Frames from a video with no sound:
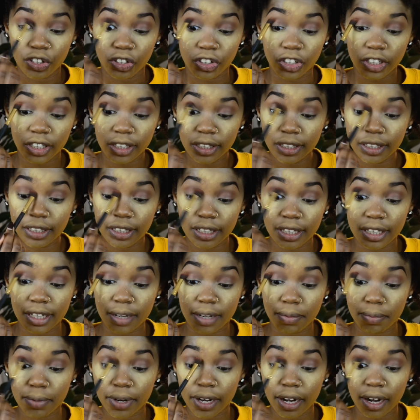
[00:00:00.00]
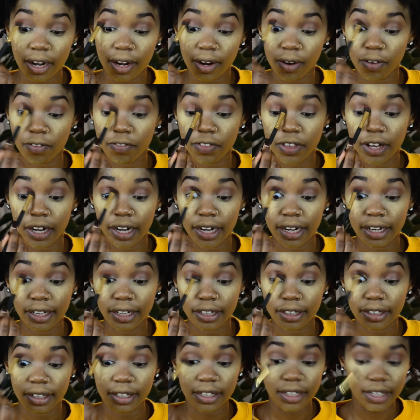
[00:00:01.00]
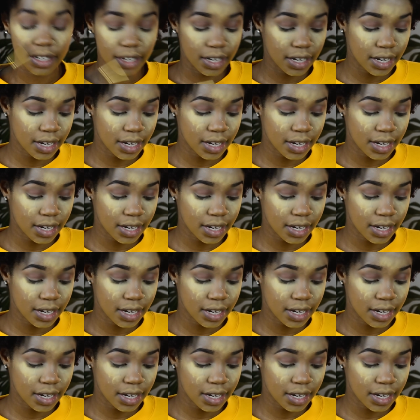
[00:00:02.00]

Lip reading: just in the middle of the lid.